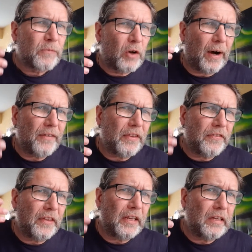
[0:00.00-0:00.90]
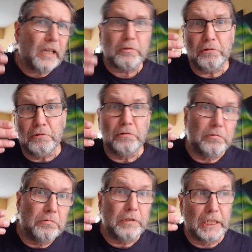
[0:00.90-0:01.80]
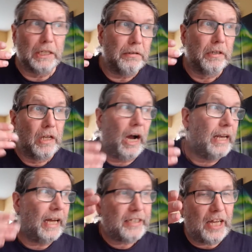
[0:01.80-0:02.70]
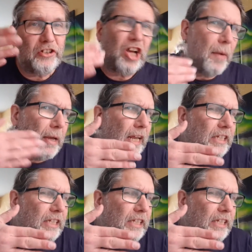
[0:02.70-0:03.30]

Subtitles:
rather than thinking like, ooh, you know, I like that type,